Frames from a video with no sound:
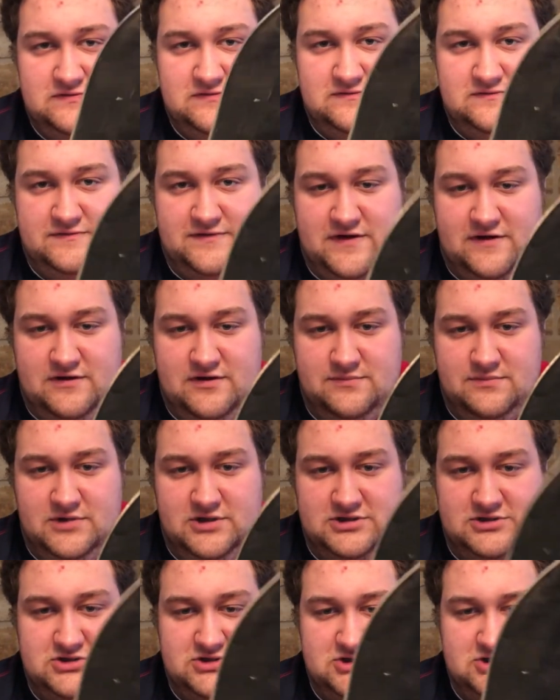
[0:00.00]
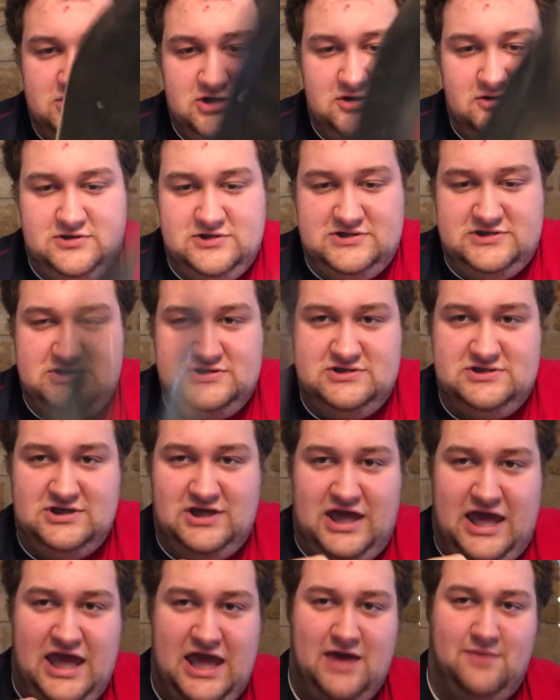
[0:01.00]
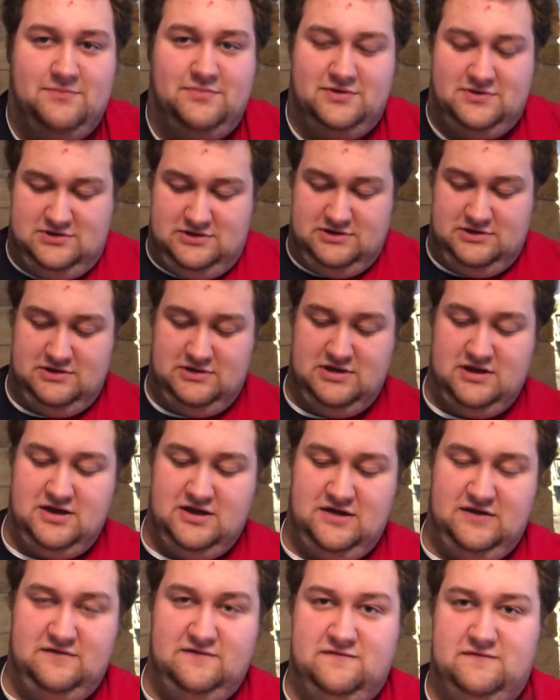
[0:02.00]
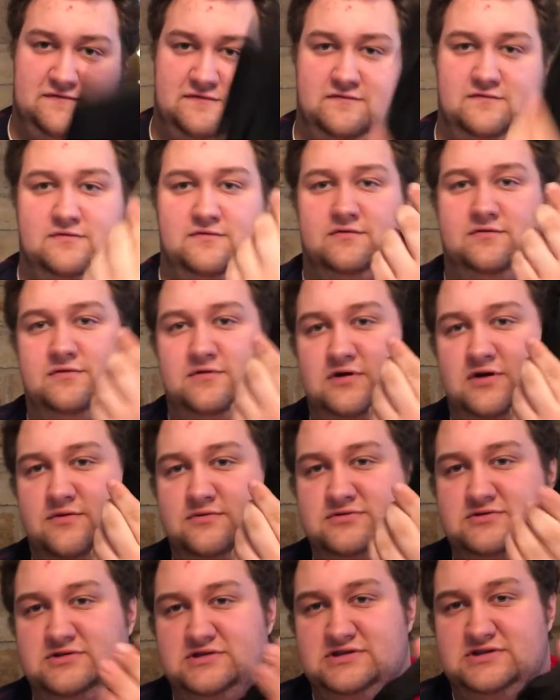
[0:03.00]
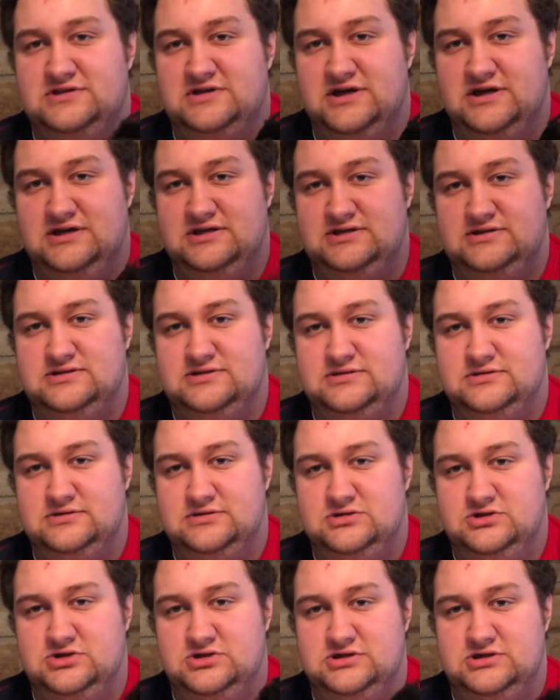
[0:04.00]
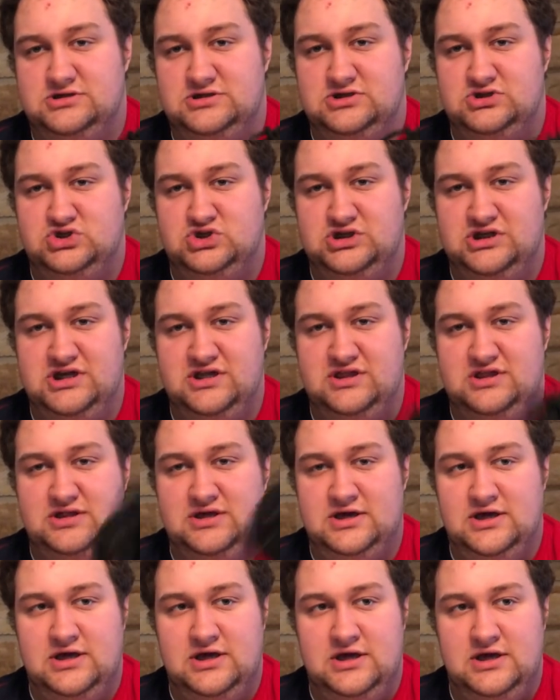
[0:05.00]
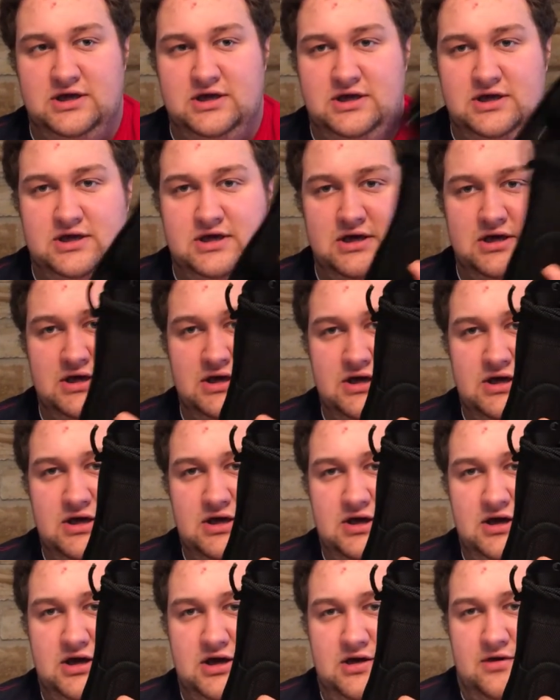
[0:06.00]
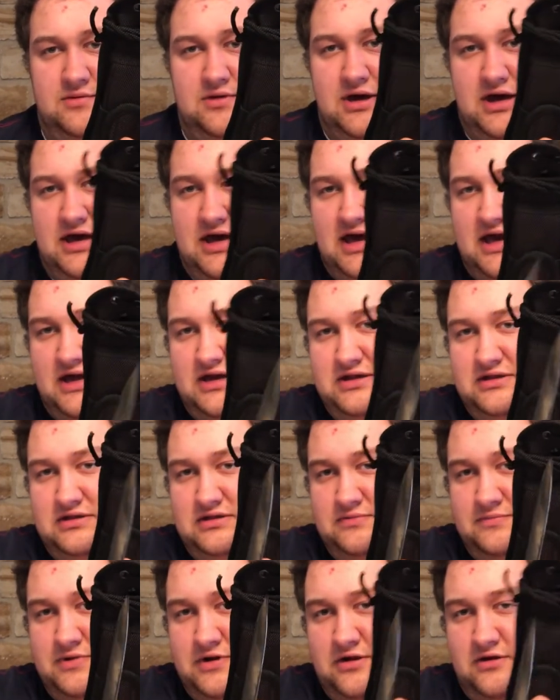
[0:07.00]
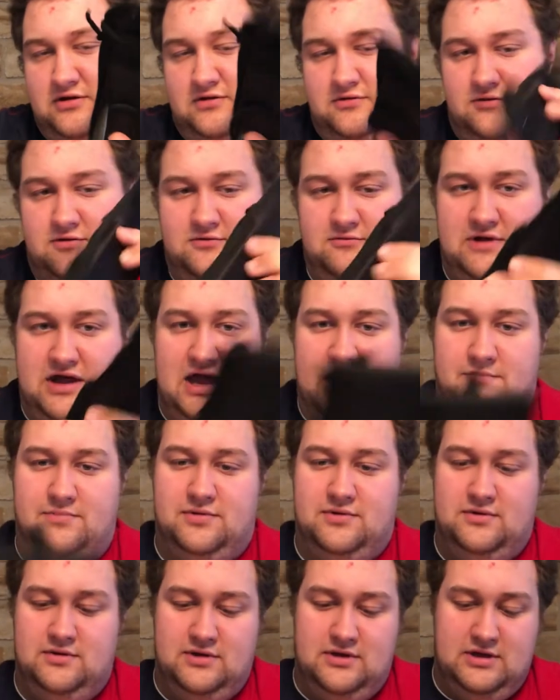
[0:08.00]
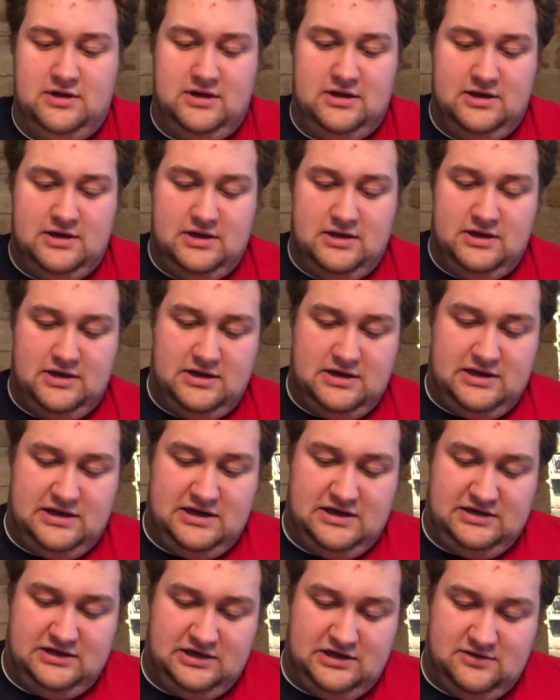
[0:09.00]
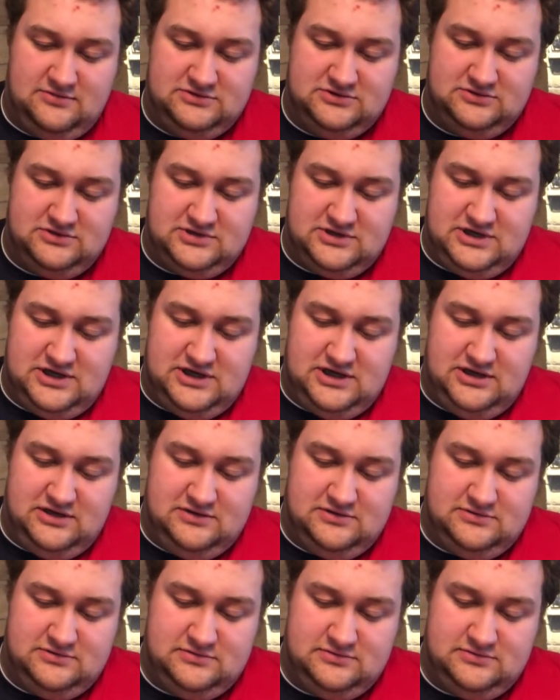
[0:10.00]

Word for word: very much so. This is the camp knife. comes with this nice sheath. Um, I added the paracord wrap and it comes with a